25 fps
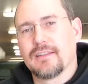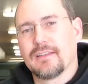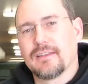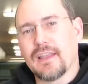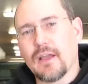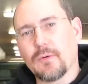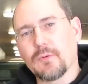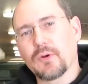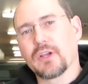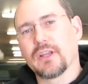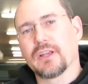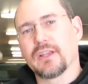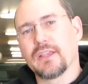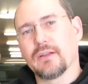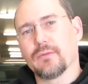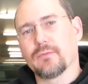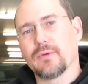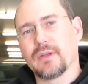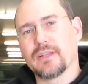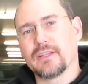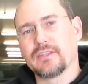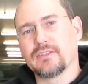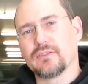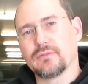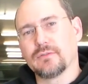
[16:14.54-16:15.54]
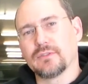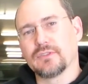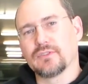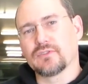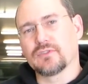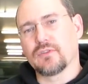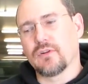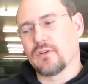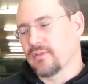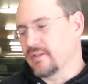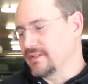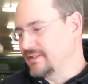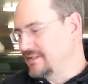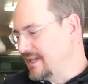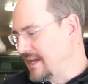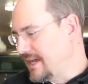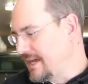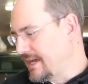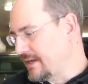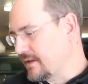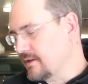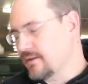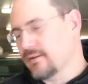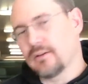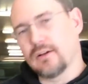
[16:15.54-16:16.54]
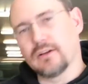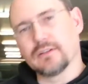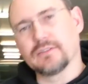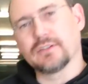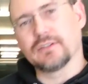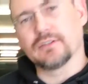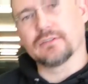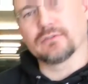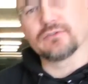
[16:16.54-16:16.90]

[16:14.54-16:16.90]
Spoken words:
Now we're going to get ready to install the deck onto your